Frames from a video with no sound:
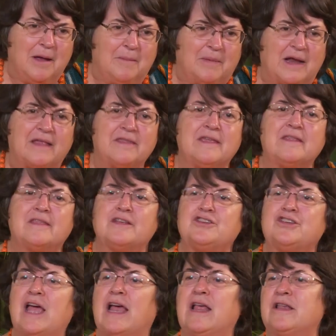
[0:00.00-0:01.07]
But I think the
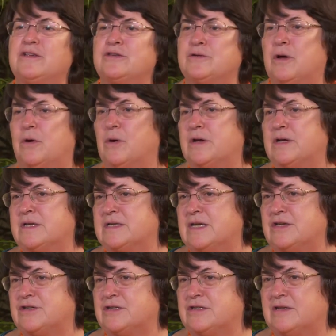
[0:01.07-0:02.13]
challenge
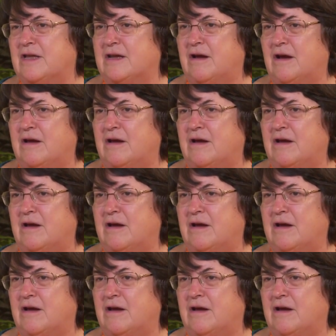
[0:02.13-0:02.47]
organizations like